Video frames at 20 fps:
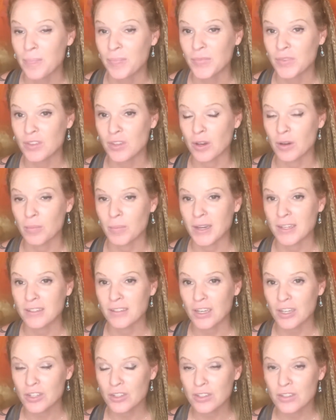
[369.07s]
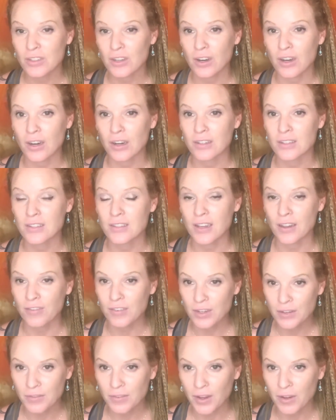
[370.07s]
So my sessions are
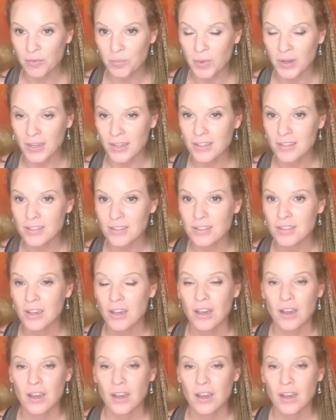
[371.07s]
75 minutes,